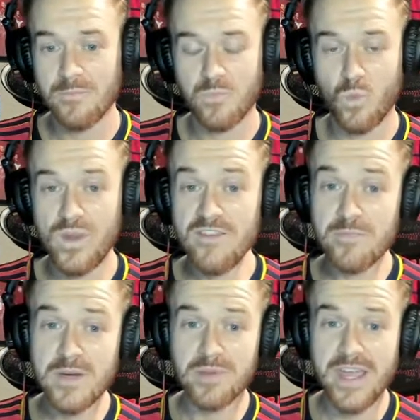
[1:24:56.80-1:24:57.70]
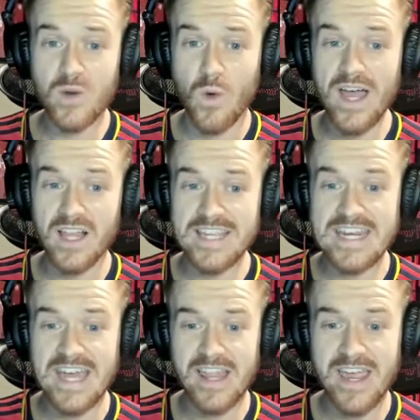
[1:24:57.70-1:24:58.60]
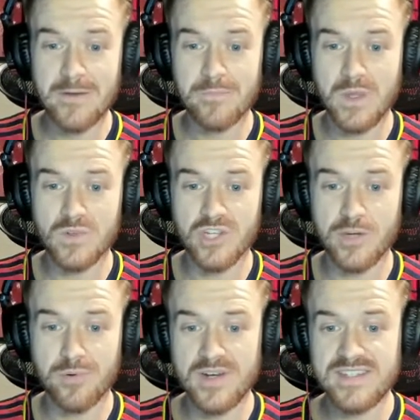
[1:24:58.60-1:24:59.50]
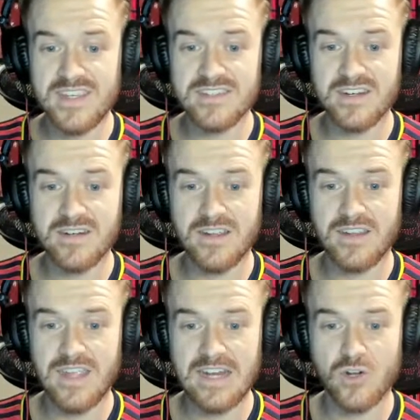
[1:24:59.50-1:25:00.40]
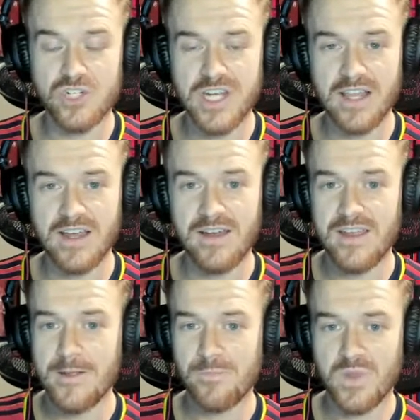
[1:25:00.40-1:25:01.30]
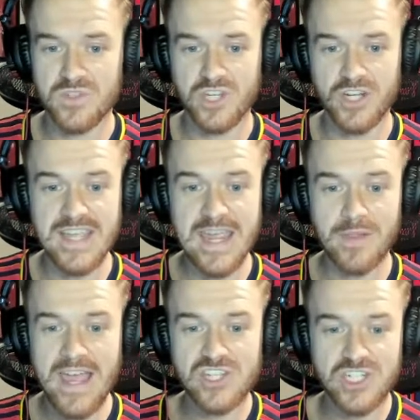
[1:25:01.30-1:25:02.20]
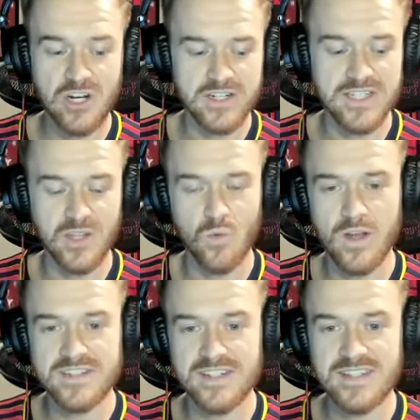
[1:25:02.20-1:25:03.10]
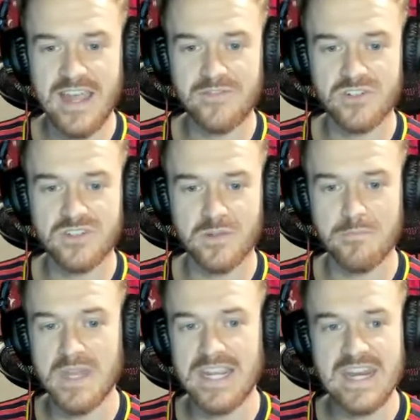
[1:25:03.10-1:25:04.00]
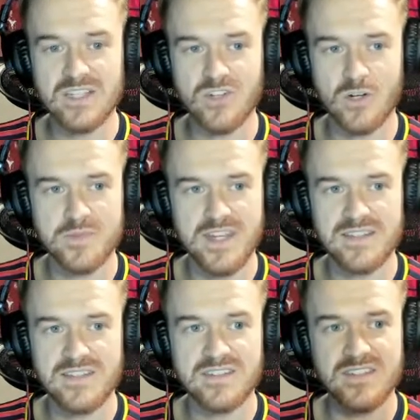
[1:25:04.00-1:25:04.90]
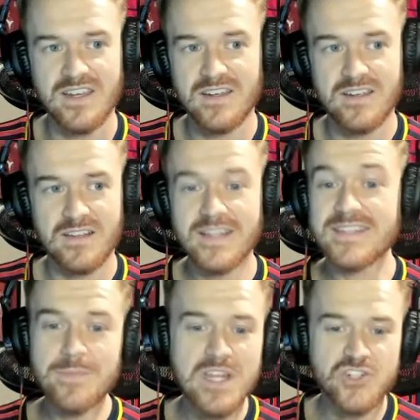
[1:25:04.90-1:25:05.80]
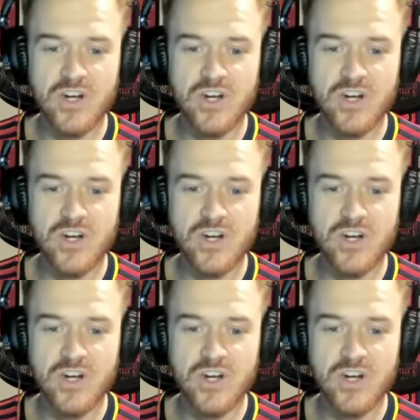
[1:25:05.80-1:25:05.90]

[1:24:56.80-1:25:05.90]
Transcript: We've been playing well in LA. It was a good preseason at Coachella. It was a good game last year until it wasn't after some mitigating circumstances. Let's keep that